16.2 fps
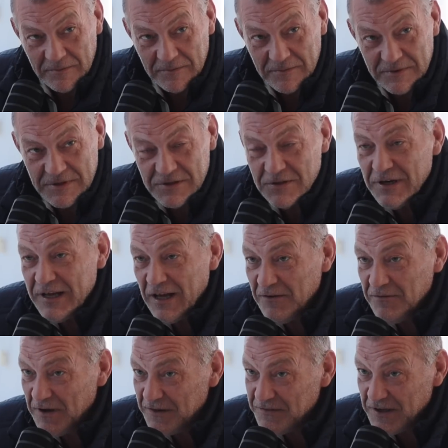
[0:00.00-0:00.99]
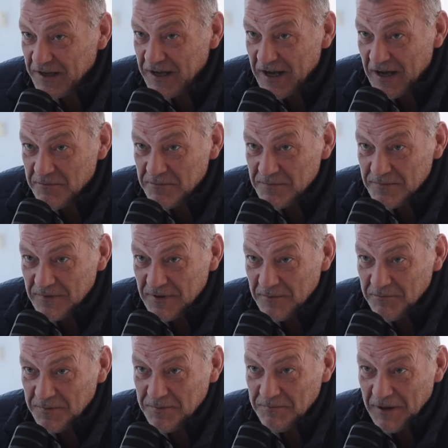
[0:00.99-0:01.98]
certainly elevate their game.
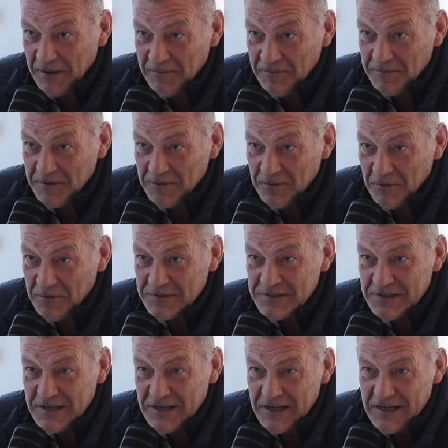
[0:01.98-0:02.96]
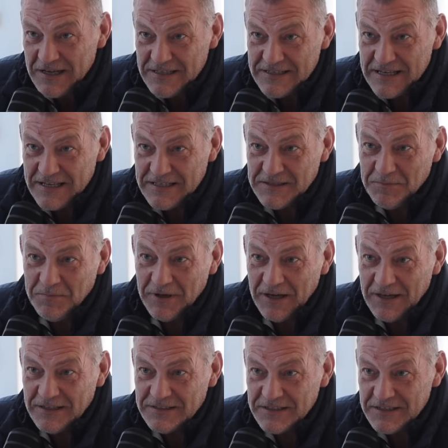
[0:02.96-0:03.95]
And you always tend to
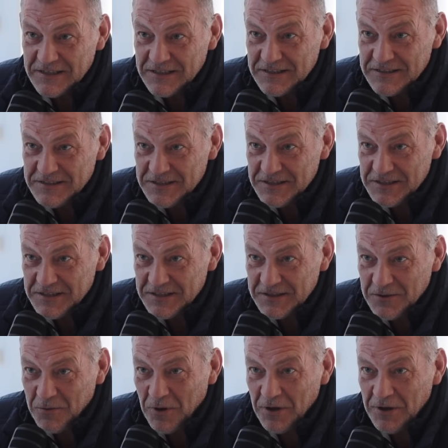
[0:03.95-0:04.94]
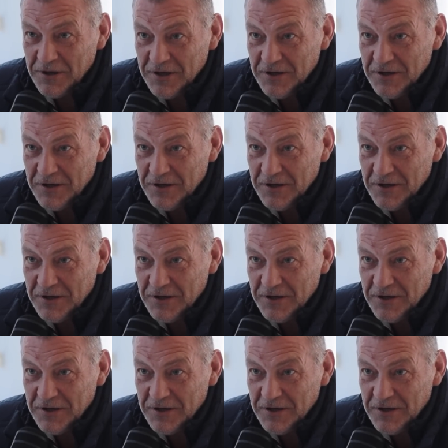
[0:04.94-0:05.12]
play to the quality.